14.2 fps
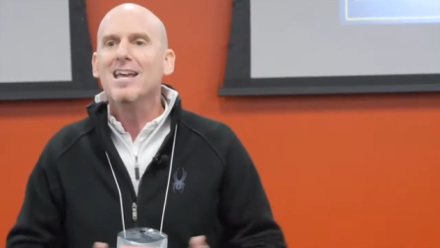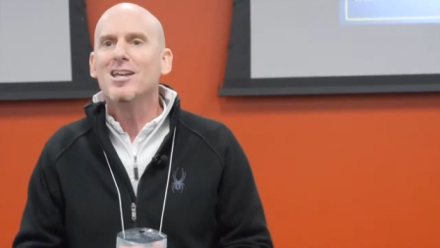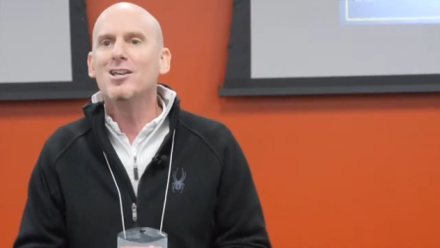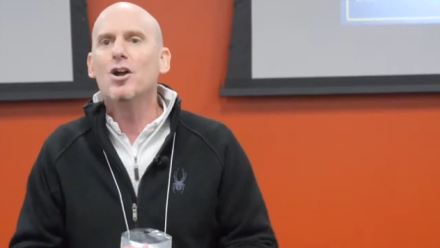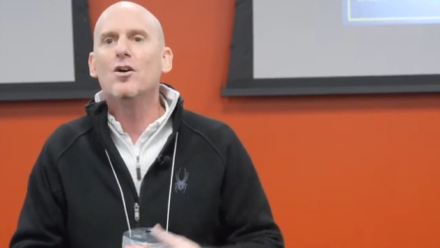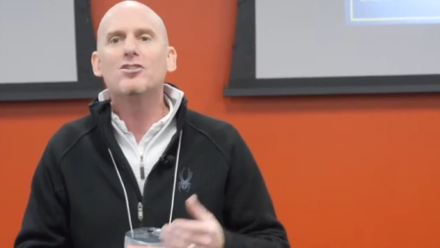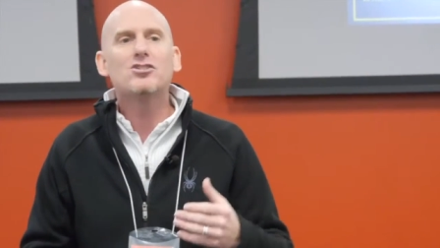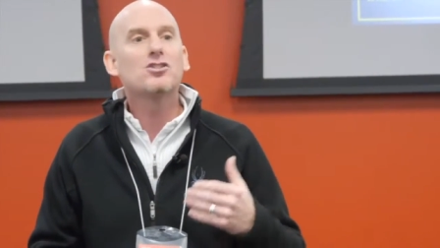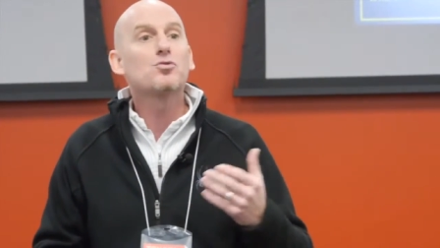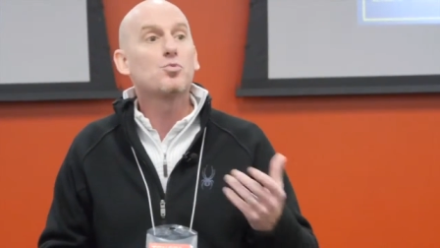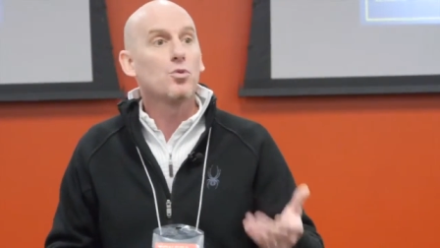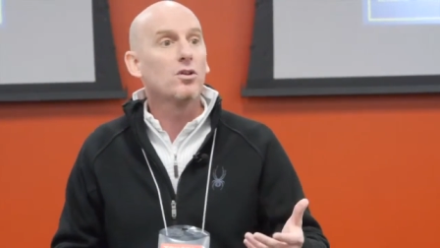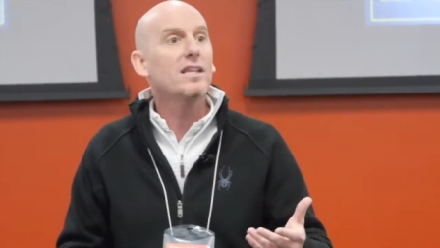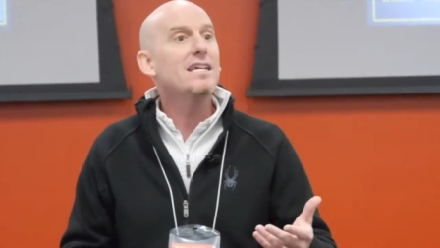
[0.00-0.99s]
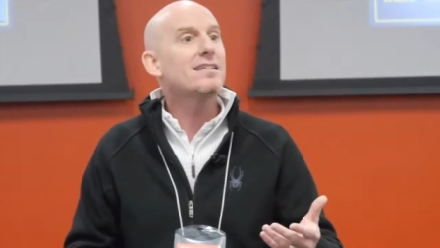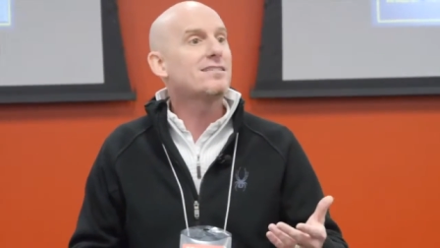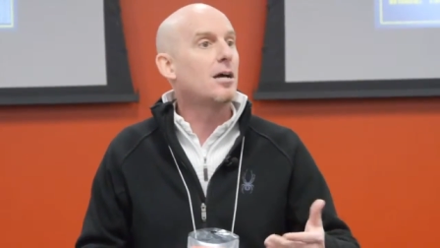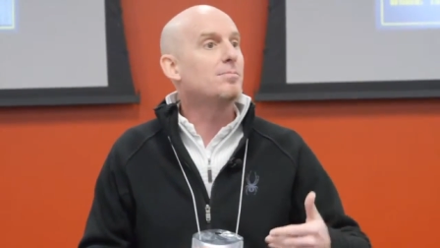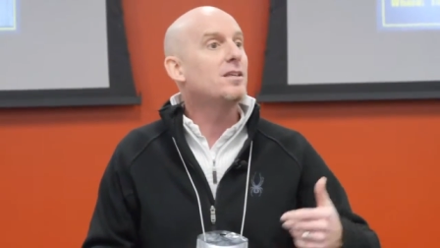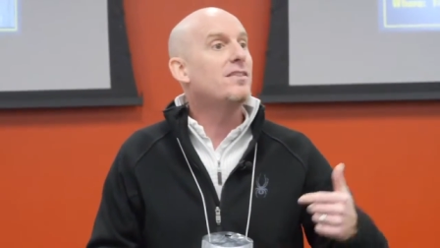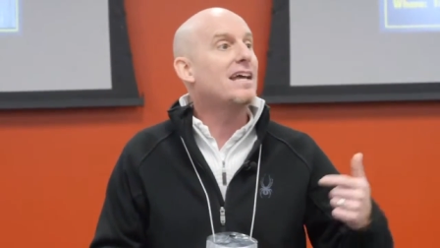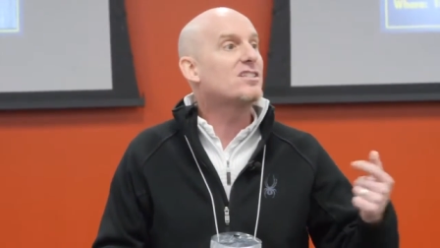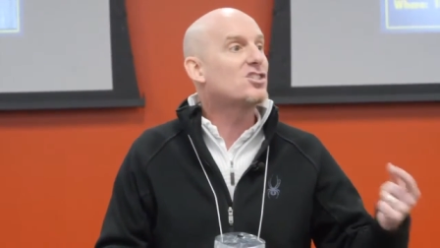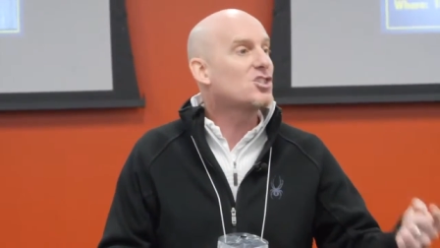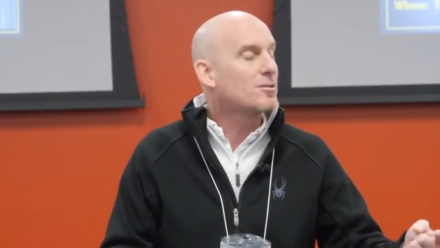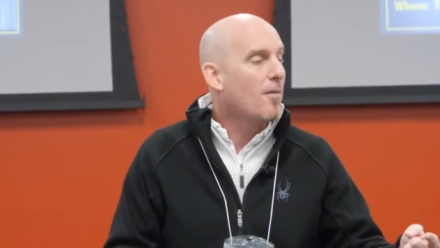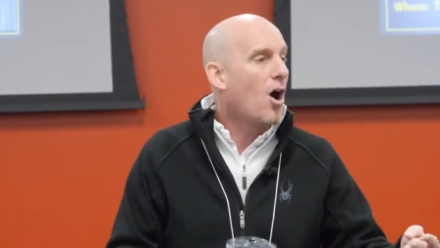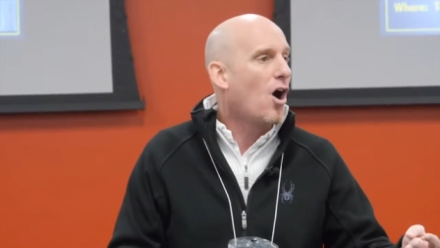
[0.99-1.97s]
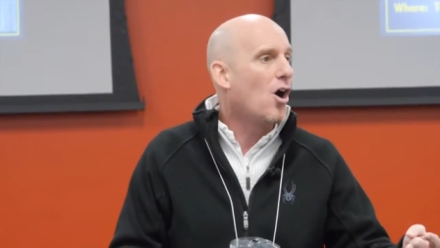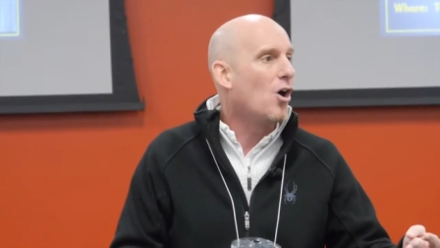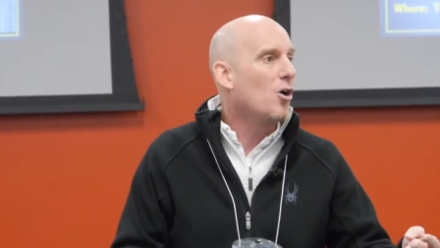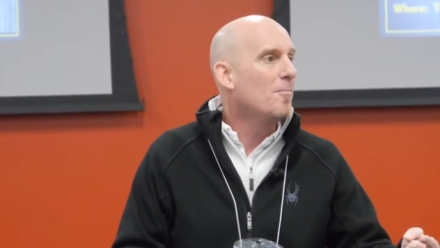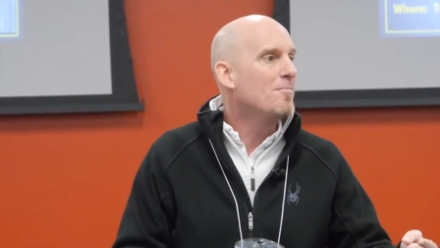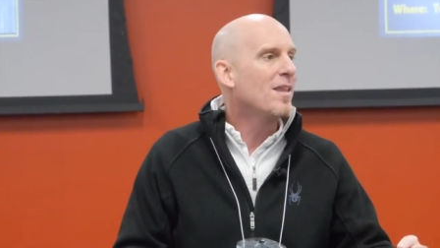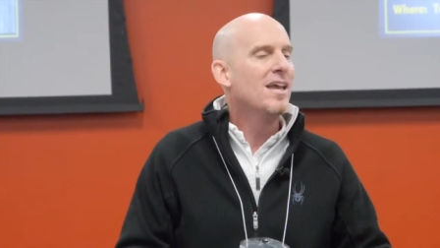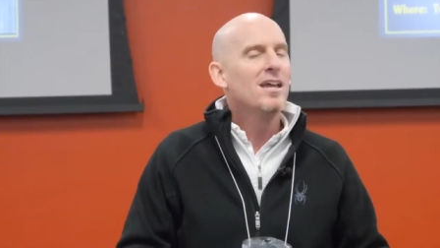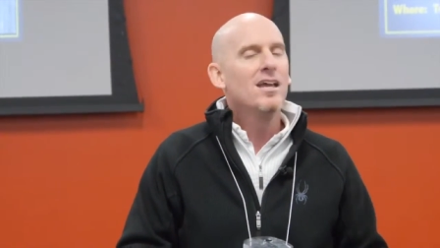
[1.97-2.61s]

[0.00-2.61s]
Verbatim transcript: You know, it just really is something that's small